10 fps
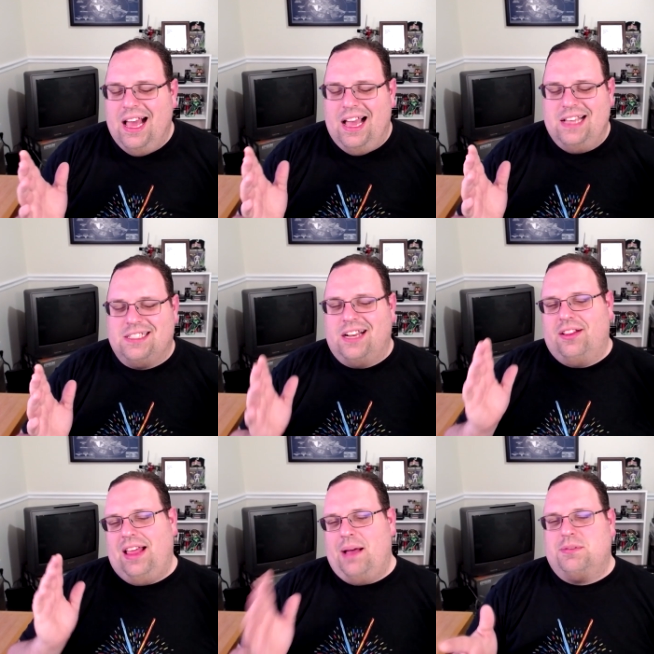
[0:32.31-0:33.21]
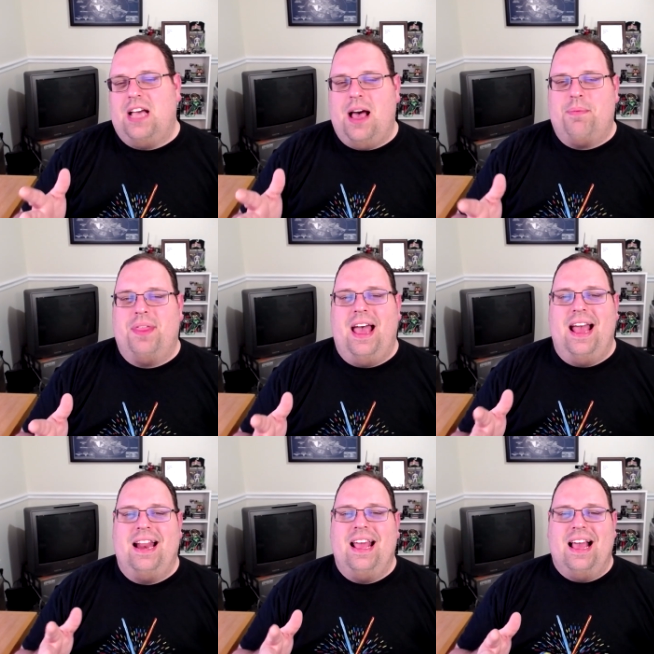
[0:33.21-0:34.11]
it's on a laptop
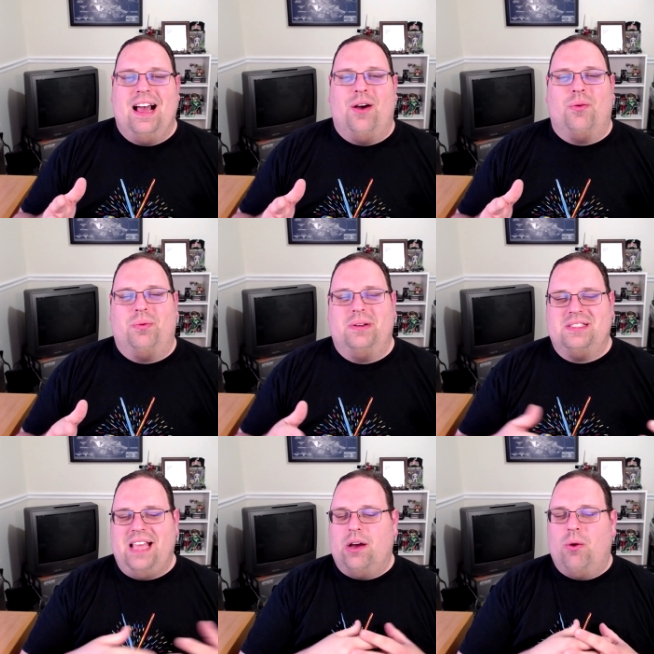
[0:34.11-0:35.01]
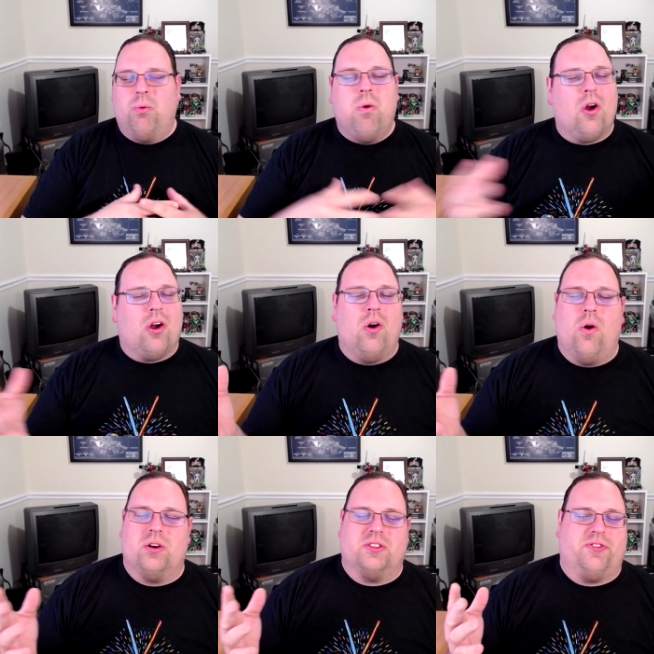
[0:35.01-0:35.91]
that uh, was like a
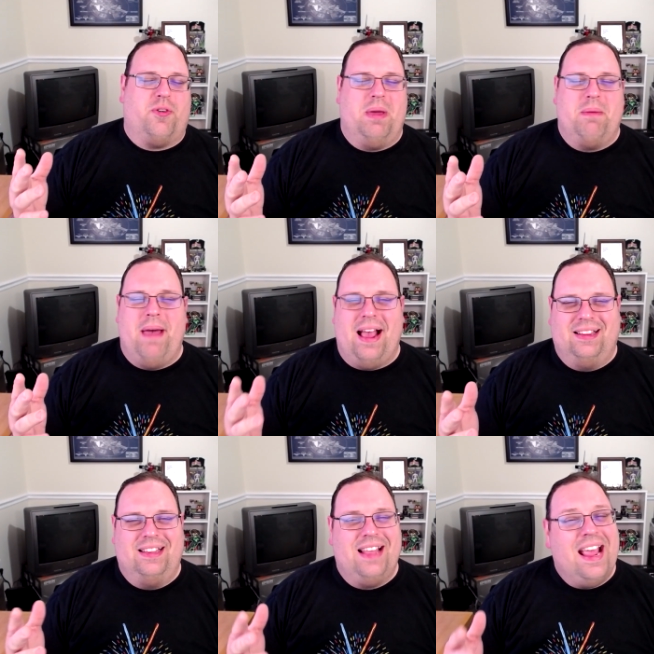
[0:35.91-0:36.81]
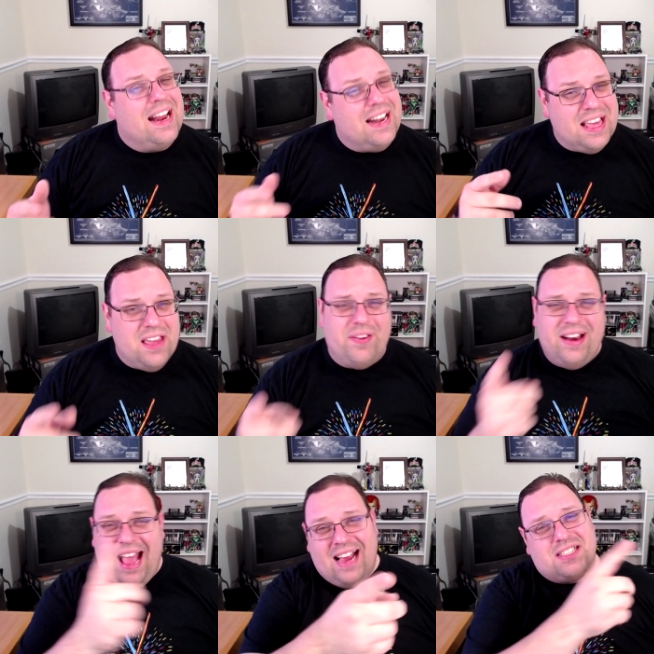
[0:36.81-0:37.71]
workhorse for me back in the day, and even
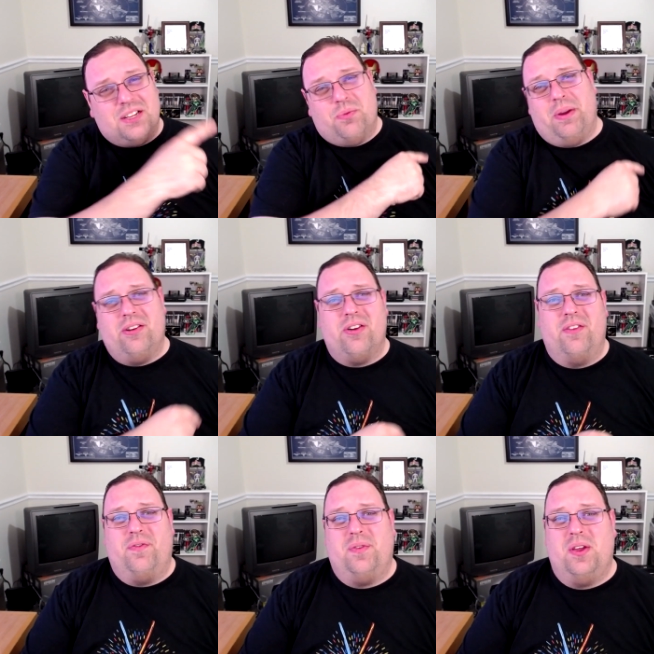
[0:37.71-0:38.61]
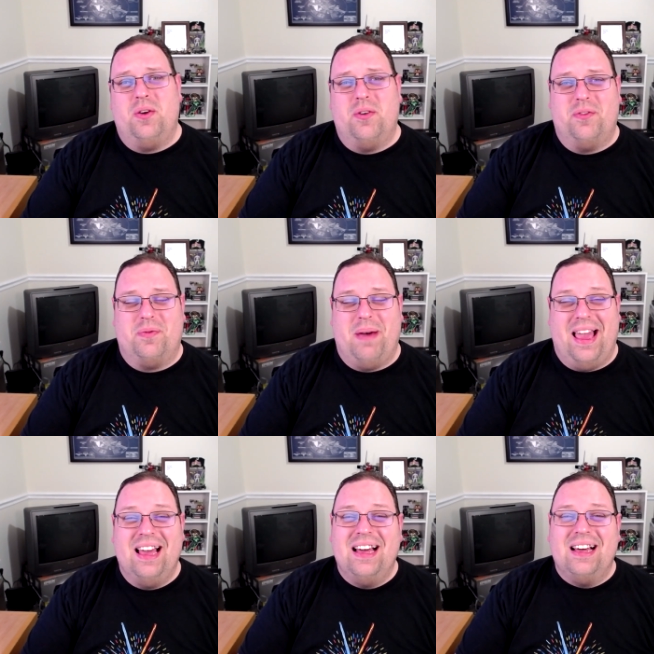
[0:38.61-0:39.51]
actually rendered a few of my,